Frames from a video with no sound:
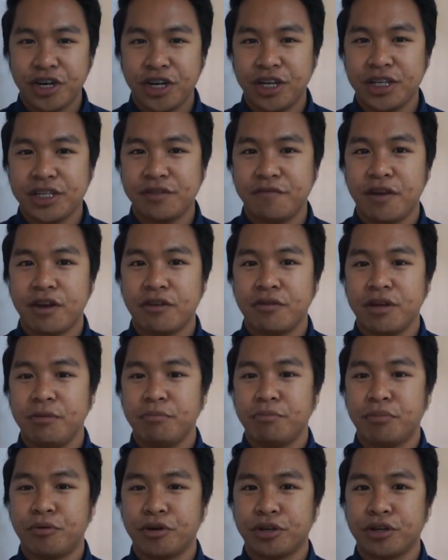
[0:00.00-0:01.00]
it is very
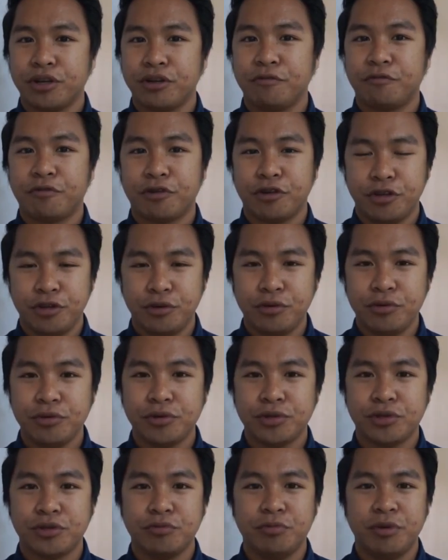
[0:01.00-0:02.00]
important for
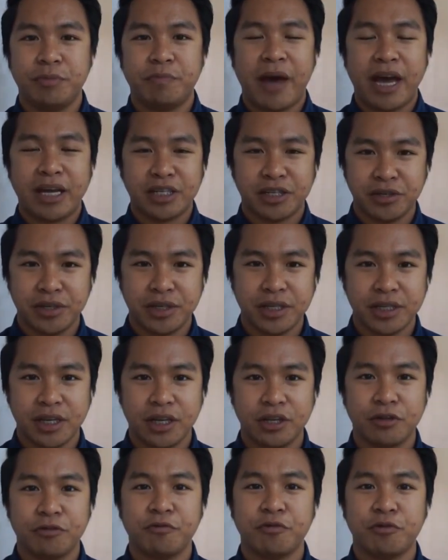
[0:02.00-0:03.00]
you to be passionate
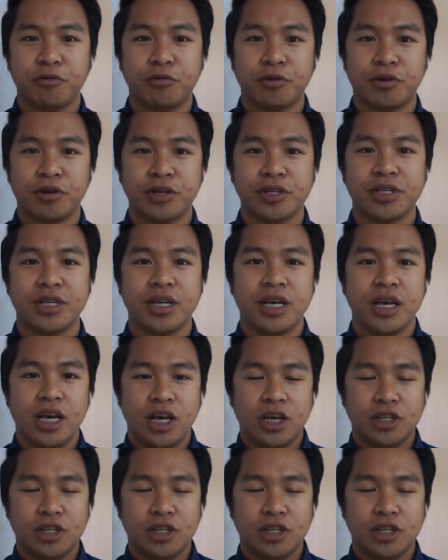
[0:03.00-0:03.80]
and, of course,